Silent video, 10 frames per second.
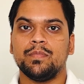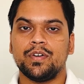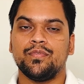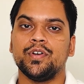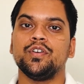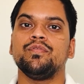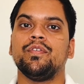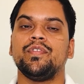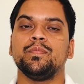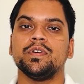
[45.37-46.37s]
but 40 to
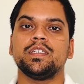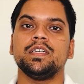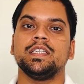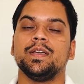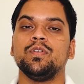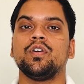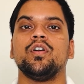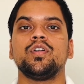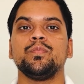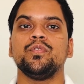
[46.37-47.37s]
50% they will
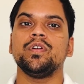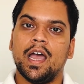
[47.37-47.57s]
contribute,